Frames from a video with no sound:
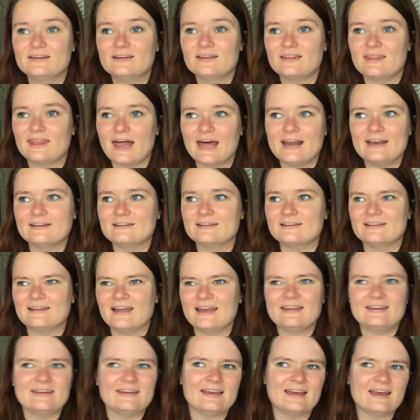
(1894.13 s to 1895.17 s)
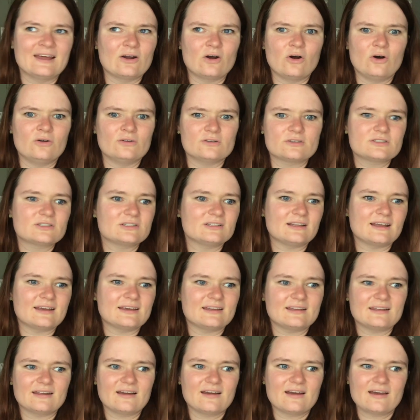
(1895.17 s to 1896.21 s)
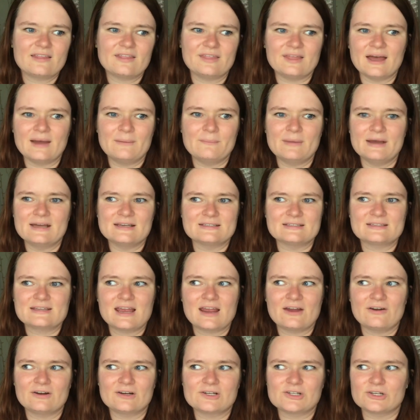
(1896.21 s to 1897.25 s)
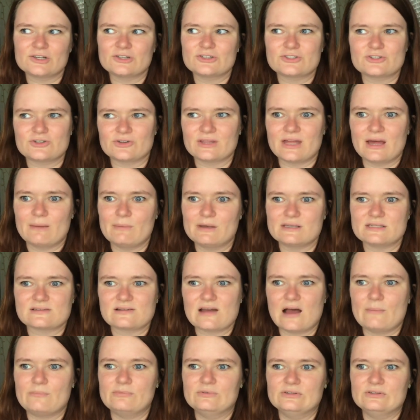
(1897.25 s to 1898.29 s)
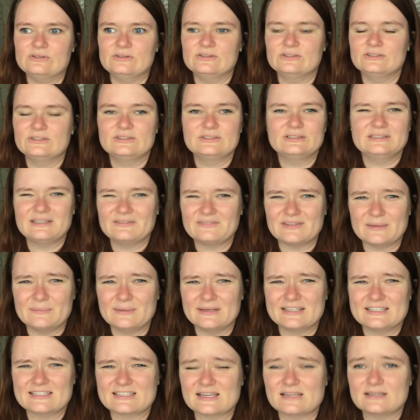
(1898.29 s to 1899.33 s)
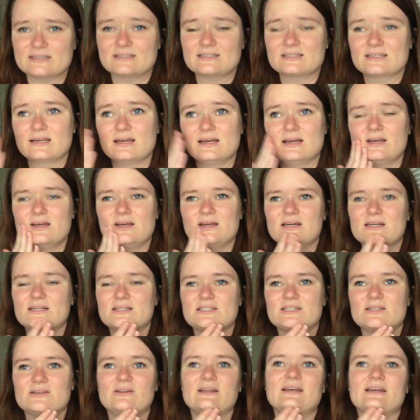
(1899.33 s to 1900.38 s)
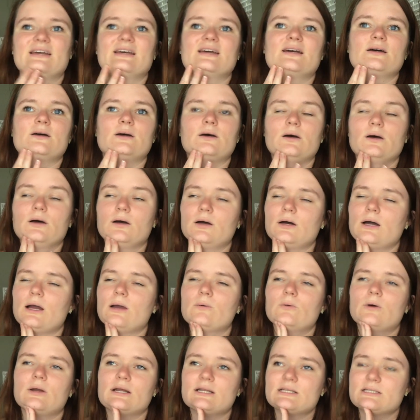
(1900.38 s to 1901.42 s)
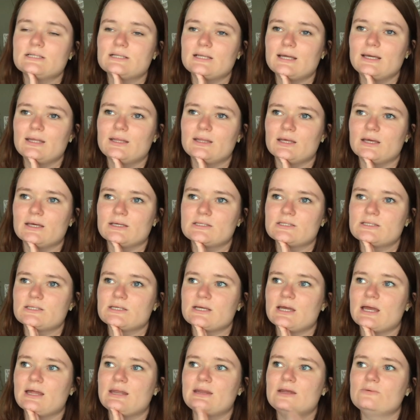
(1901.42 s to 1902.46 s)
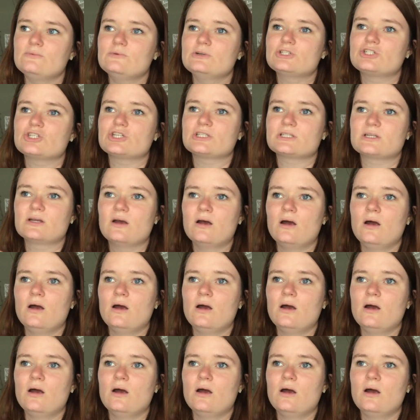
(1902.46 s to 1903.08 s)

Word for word: that enlightening at all to like them as characters or them as a couple if that makes sense and so like, ugh, I wanted to like this. And it was just